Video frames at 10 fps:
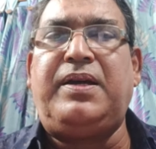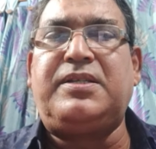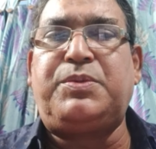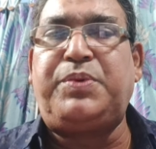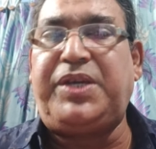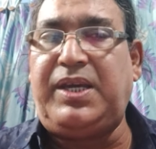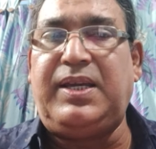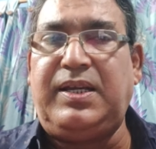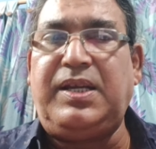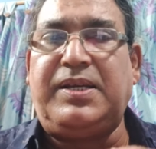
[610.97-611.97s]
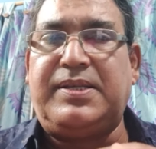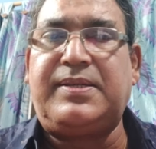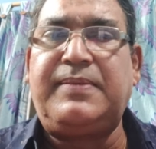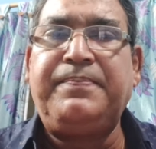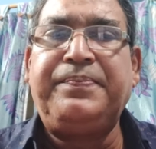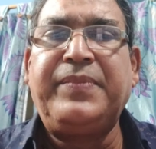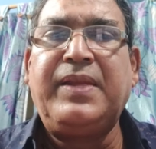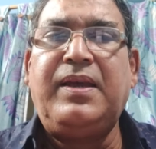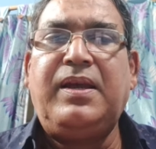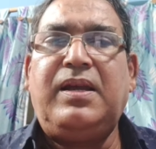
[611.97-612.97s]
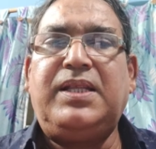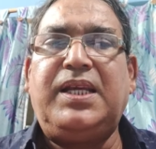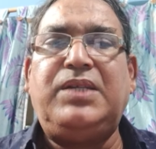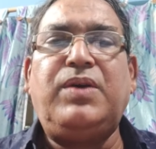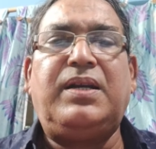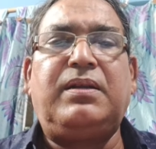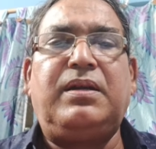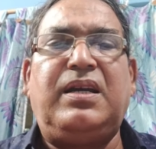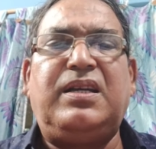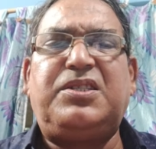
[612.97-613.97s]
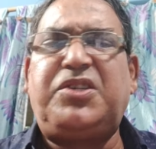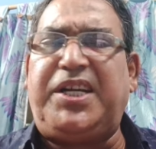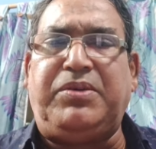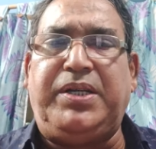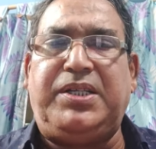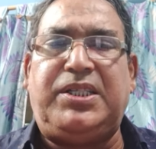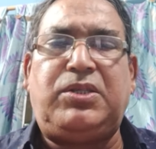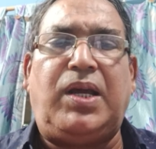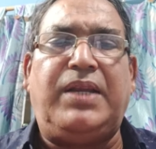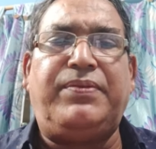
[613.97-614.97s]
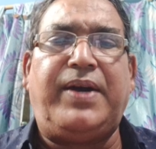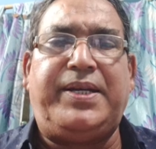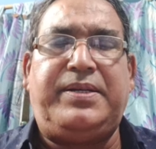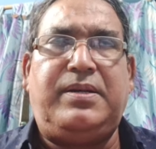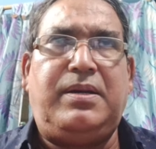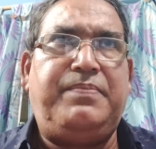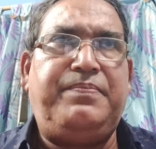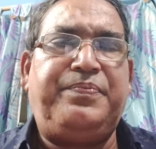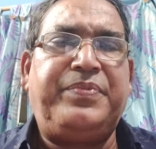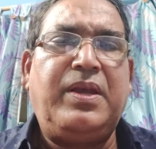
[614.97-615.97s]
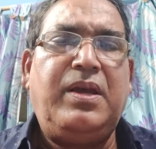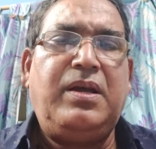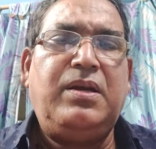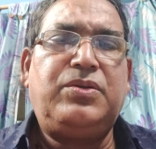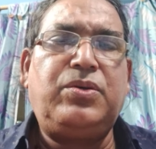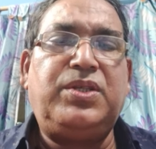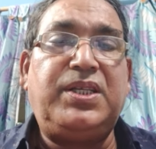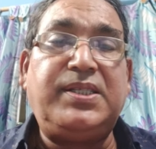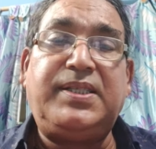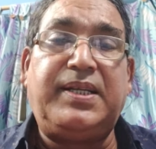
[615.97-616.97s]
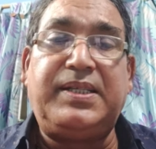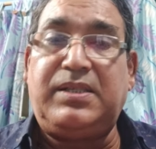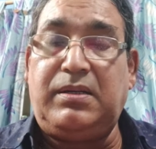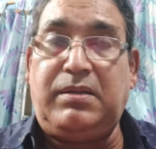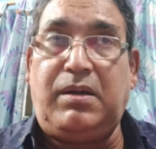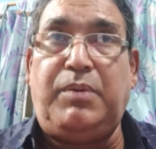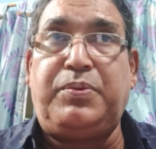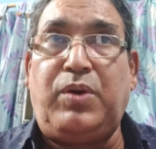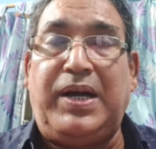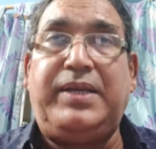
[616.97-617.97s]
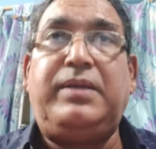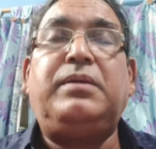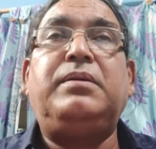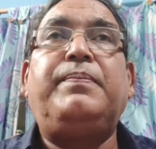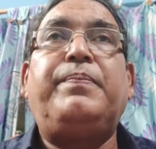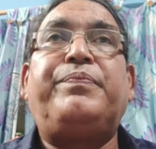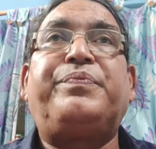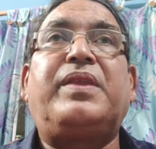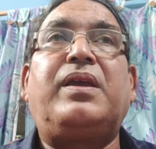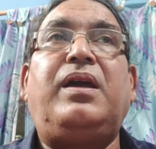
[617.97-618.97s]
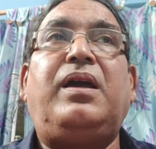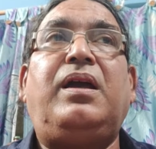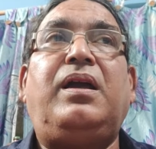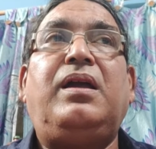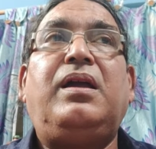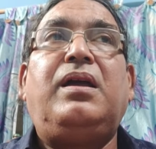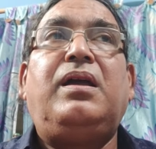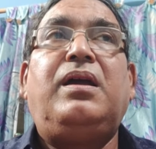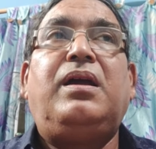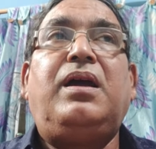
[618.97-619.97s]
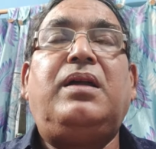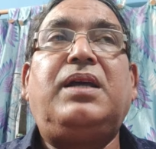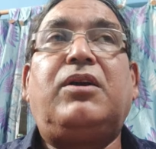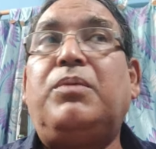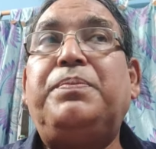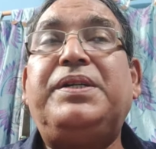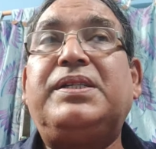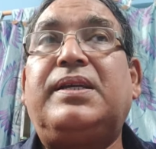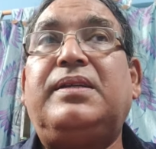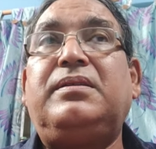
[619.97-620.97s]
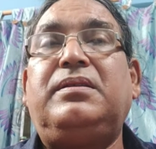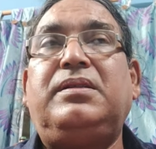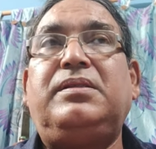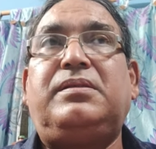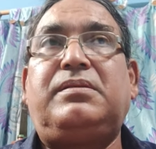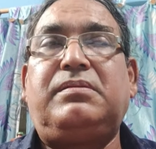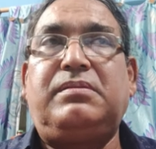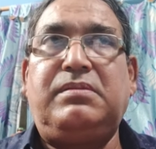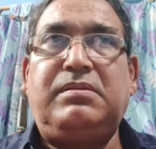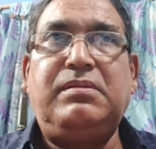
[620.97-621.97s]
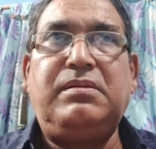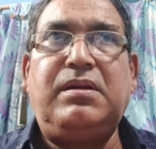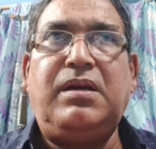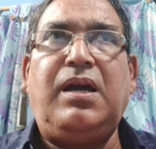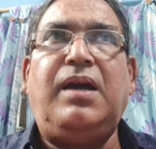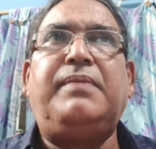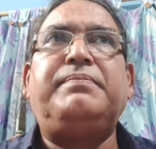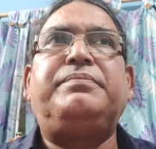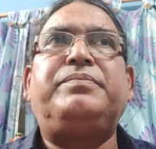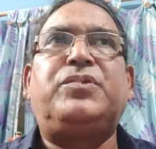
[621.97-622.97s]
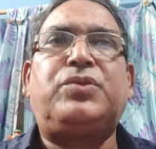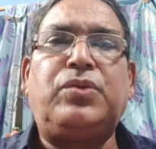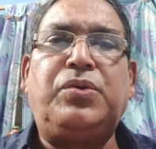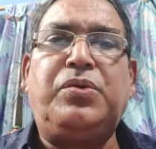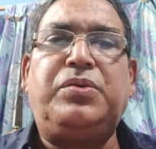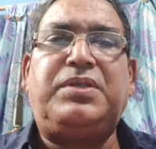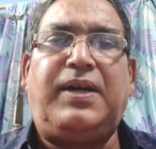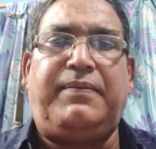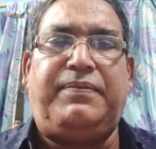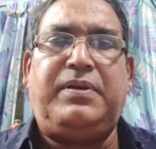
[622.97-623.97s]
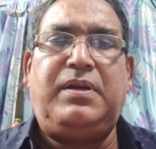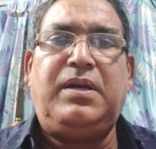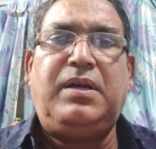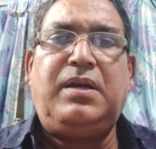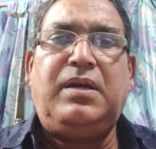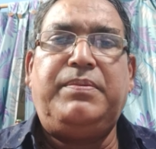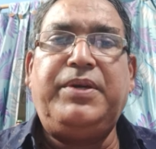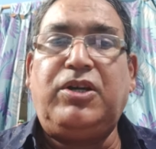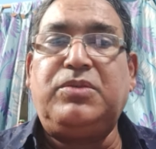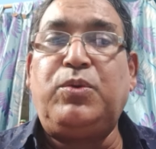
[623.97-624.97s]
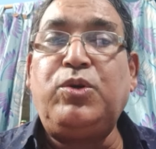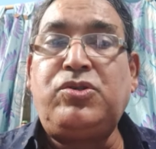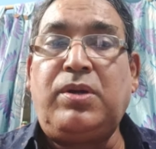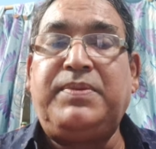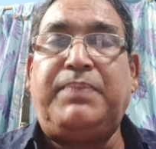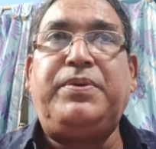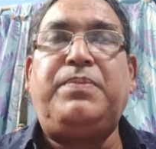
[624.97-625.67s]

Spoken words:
speaking English, then you are straightway disqualified. So this is the reason of why the competition is so tough, because most of the